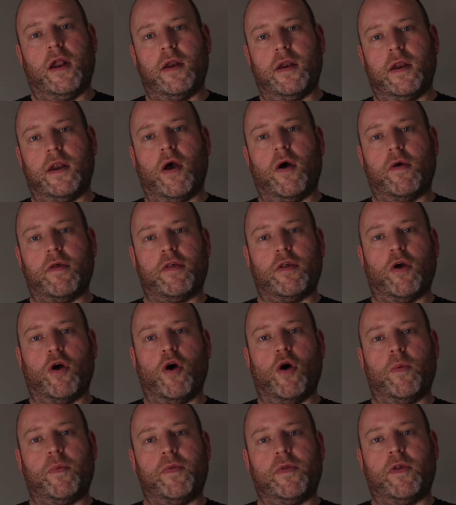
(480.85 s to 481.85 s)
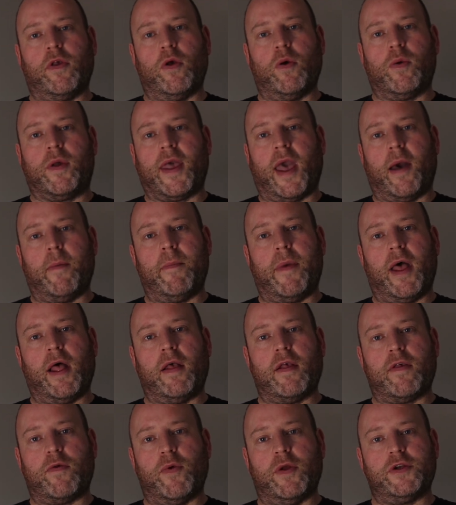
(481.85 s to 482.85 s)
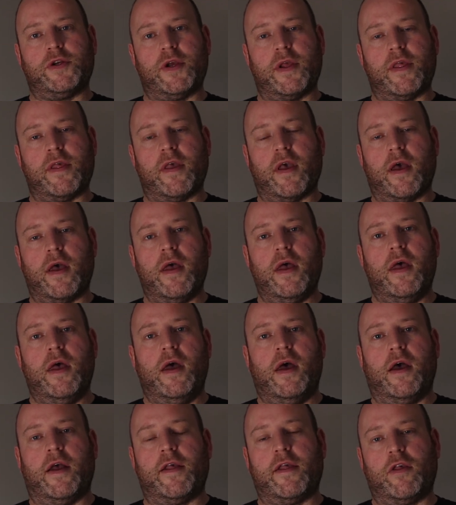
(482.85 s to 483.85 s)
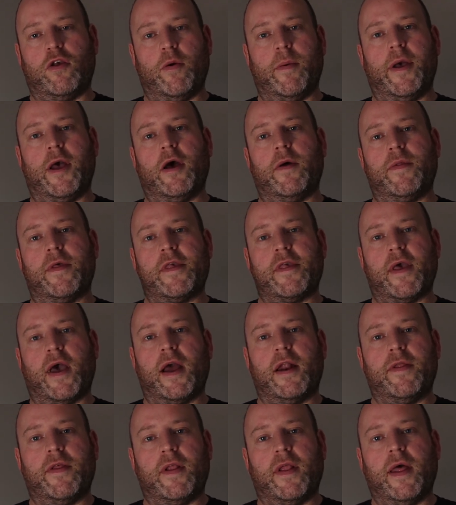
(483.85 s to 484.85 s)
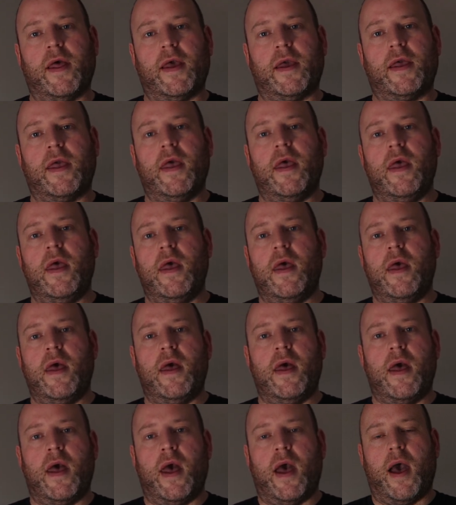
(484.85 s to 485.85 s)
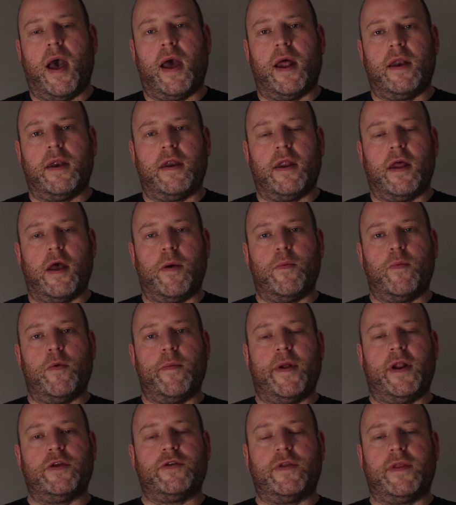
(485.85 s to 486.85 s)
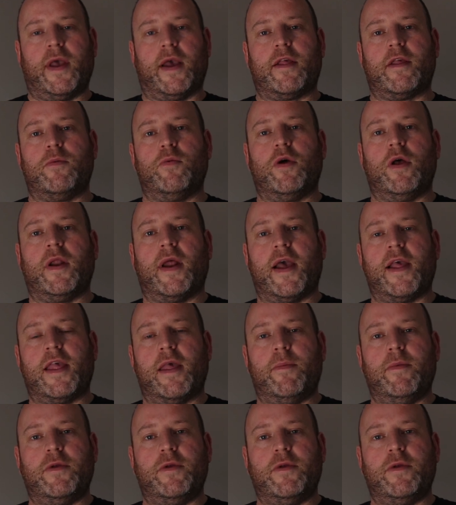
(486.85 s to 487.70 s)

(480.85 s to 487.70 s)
and also up to Cat Bells, which is uh, a summit on the side of the lake. And um, we managed to take some really nice